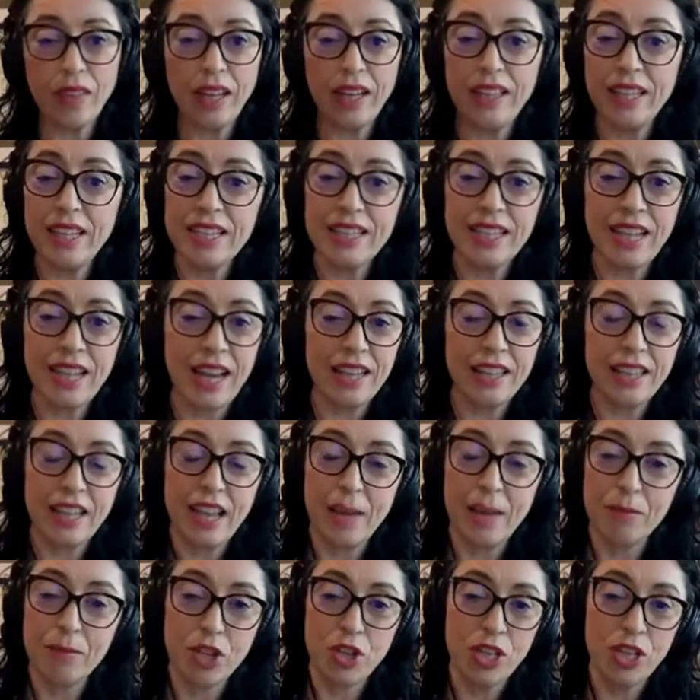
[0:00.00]
In this slide,
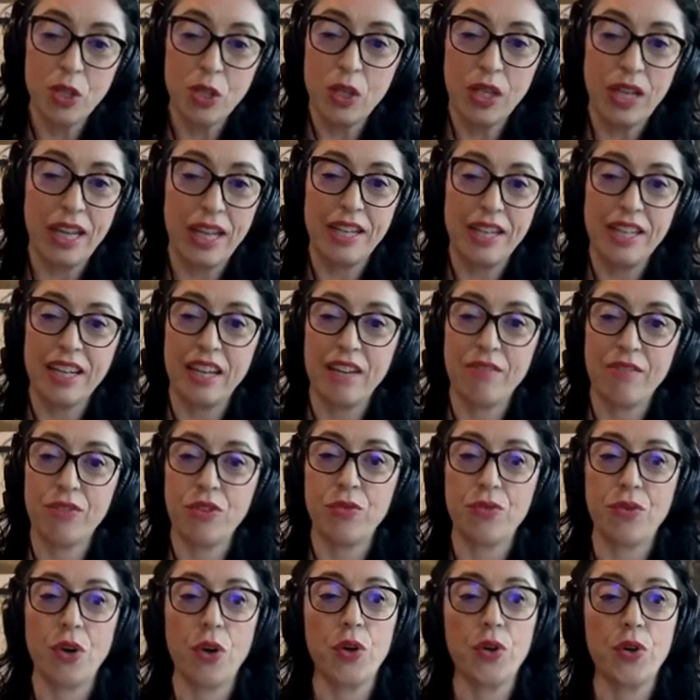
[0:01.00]
I'm just collecting a
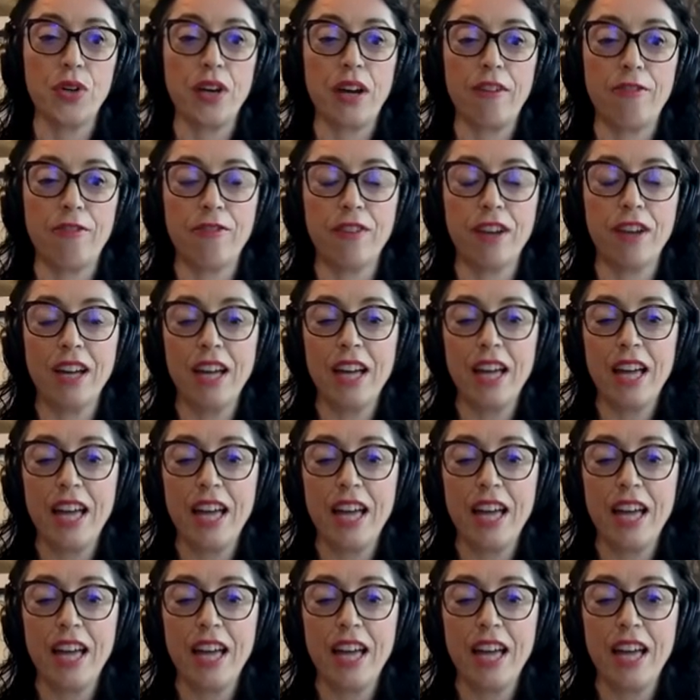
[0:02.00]
few photographs